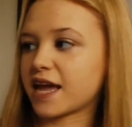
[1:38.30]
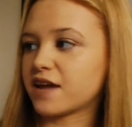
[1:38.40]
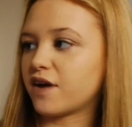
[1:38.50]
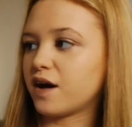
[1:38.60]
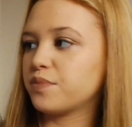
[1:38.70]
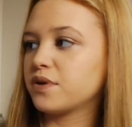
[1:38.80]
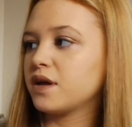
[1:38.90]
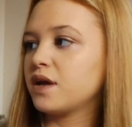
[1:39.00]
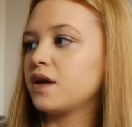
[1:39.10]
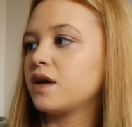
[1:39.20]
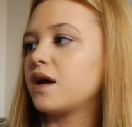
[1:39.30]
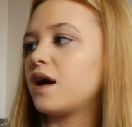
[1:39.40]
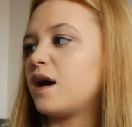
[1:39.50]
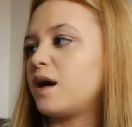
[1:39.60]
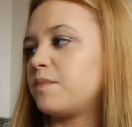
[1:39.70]
I gave up.
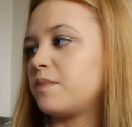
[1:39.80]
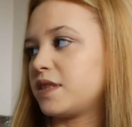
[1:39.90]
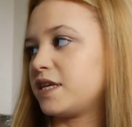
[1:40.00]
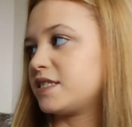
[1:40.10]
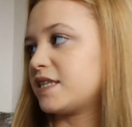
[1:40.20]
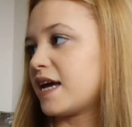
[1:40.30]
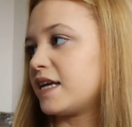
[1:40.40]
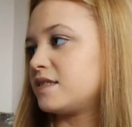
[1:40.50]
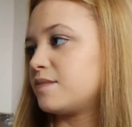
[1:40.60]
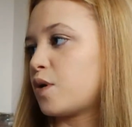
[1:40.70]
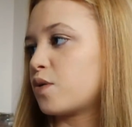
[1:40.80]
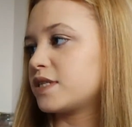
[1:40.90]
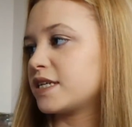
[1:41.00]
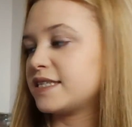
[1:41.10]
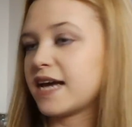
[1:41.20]
This says
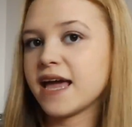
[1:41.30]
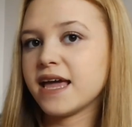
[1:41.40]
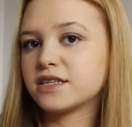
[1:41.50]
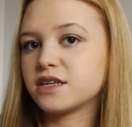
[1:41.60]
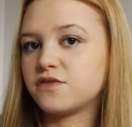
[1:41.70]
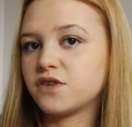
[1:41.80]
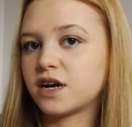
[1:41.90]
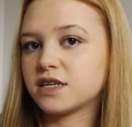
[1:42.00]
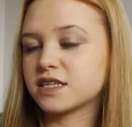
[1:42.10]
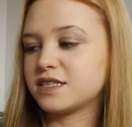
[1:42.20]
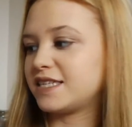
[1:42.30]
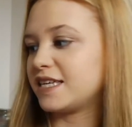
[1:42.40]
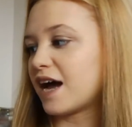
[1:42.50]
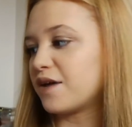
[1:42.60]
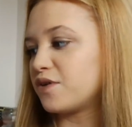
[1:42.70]
Boxing Day. I don't know if you guys can see
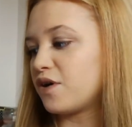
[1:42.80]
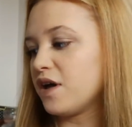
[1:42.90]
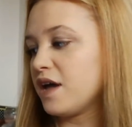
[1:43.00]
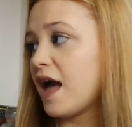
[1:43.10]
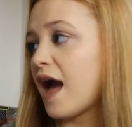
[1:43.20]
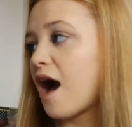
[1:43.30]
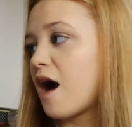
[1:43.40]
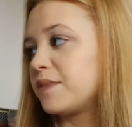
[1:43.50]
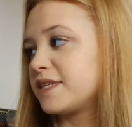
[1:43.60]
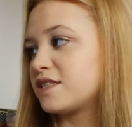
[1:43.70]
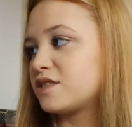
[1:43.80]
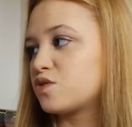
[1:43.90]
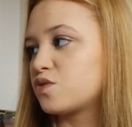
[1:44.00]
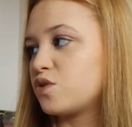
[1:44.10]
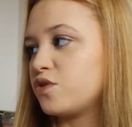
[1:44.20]
that or not. This is
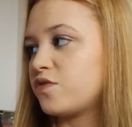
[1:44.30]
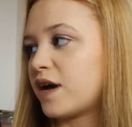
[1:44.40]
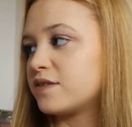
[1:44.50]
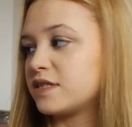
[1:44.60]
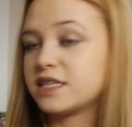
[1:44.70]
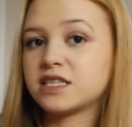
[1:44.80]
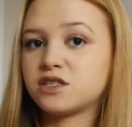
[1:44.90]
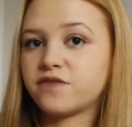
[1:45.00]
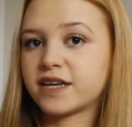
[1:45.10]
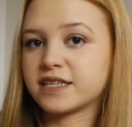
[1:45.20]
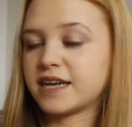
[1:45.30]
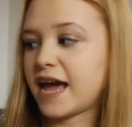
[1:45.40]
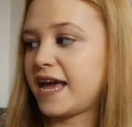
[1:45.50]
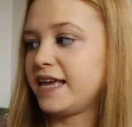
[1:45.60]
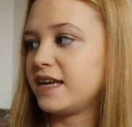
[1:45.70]

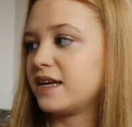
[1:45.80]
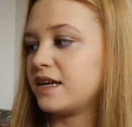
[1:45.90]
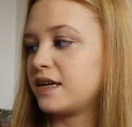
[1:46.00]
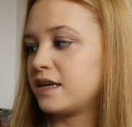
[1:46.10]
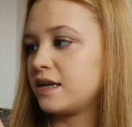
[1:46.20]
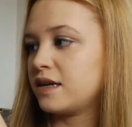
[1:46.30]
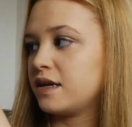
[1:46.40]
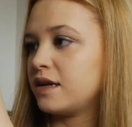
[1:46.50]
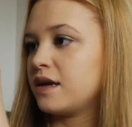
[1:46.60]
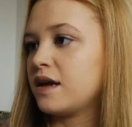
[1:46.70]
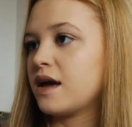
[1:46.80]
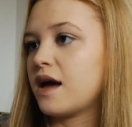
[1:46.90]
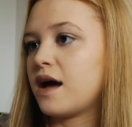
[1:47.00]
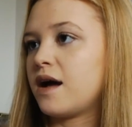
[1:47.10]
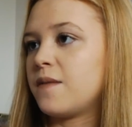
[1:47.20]
2008.
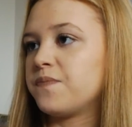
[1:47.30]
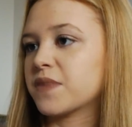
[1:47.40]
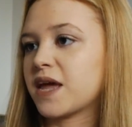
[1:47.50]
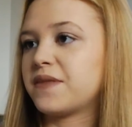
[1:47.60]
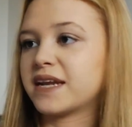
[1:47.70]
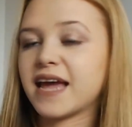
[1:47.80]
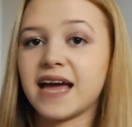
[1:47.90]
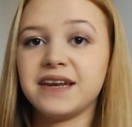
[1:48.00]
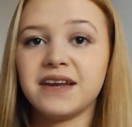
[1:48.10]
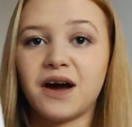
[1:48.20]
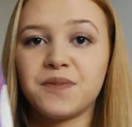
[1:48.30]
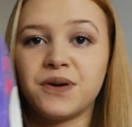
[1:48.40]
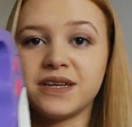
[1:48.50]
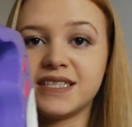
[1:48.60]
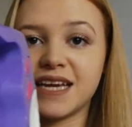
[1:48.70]
And then again I
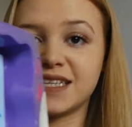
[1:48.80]
put Dear